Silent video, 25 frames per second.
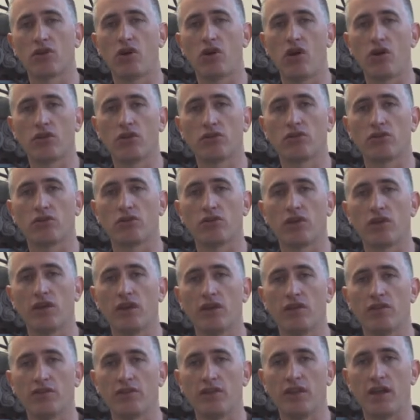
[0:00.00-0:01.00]
Contour
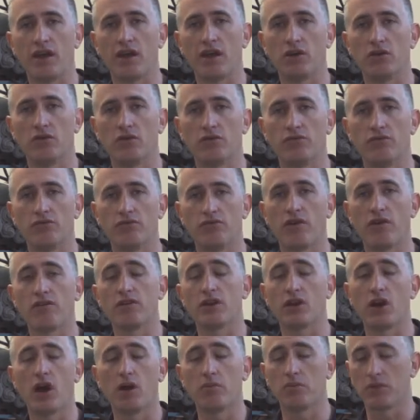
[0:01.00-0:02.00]
is now
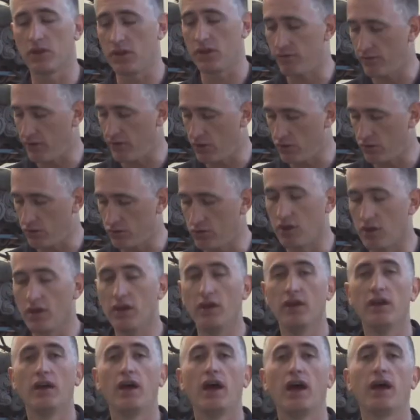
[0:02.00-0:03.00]
very commonly viewed
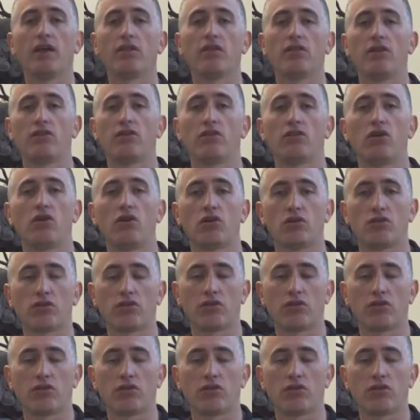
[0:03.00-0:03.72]
as this colour